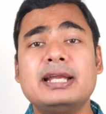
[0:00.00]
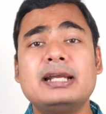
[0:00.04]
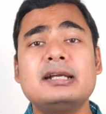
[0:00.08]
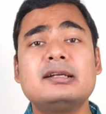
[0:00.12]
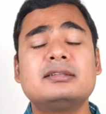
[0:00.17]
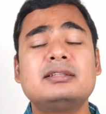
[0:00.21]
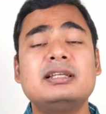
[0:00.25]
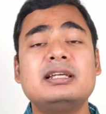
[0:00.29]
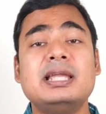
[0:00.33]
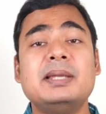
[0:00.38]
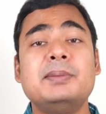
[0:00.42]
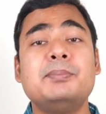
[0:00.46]

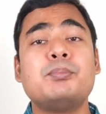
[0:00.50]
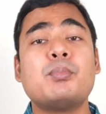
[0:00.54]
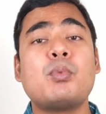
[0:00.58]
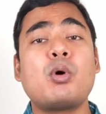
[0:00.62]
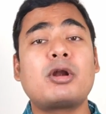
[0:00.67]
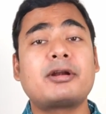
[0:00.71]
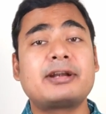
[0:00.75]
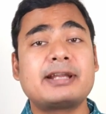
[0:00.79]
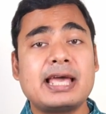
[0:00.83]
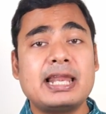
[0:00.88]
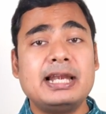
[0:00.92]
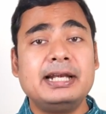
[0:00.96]
get the
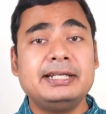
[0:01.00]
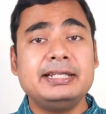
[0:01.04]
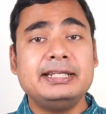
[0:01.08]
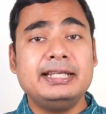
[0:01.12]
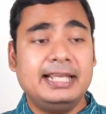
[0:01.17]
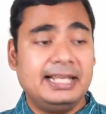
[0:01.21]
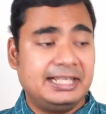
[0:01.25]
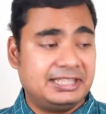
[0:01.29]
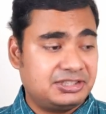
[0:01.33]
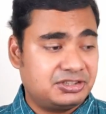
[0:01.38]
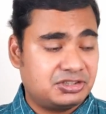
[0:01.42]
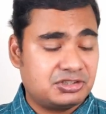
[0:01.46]

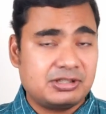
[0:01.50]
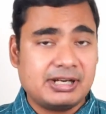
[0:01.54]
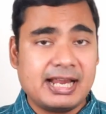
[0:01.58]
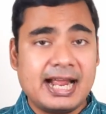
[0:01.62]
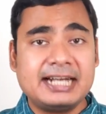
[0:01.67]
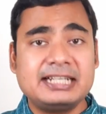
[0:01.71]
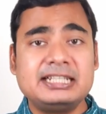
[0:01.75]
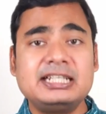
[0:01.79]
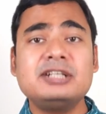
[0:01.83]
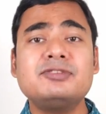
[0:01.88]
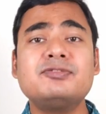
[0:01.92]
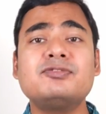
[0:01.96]
immortality
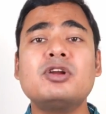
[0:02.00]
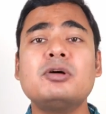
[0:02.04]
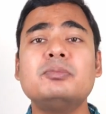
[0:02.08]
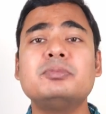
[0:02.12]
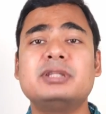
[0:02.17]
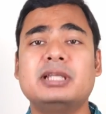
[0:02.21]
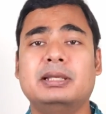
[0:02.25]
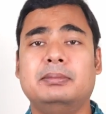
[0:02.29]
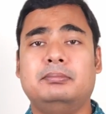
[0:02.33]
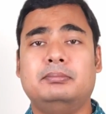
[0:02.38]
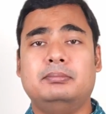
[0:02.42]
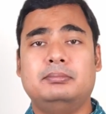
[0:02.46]
extracted
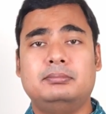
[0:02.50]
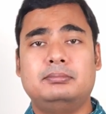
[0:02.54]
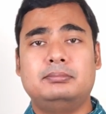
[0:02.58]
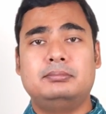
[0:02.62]
from them.